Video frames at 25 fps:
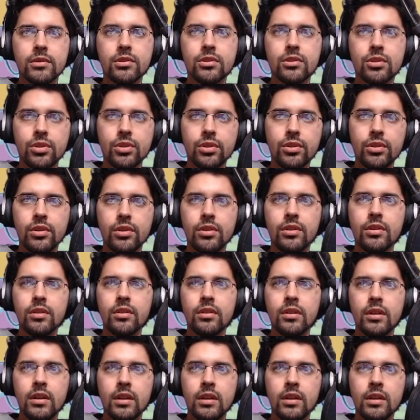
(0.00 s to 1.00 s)

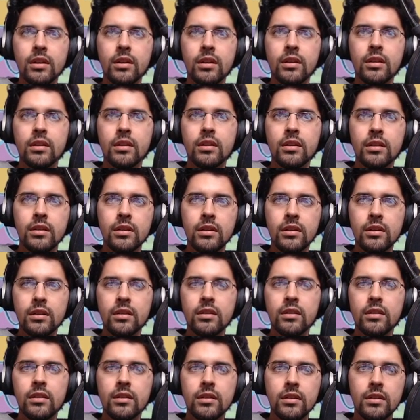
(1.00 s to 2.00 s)
turn
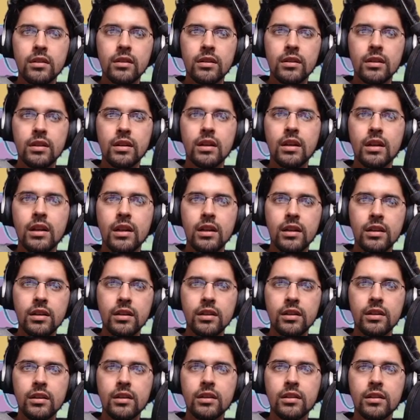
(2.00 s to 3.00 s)
it
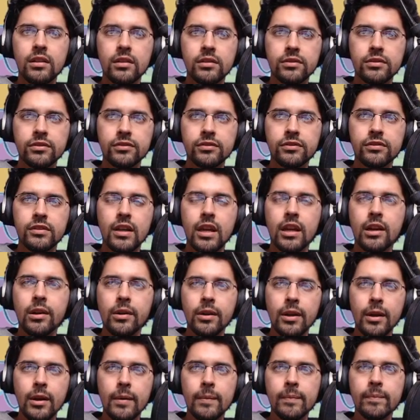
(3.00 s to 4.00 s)
off. I don't
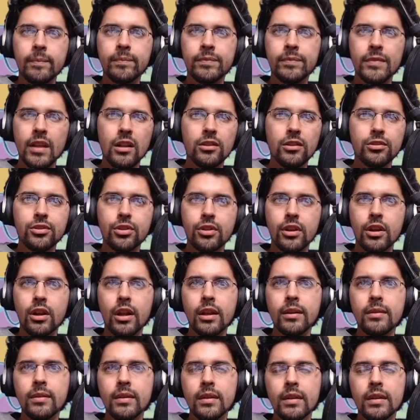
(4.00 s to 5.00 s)
know. I'll turn it on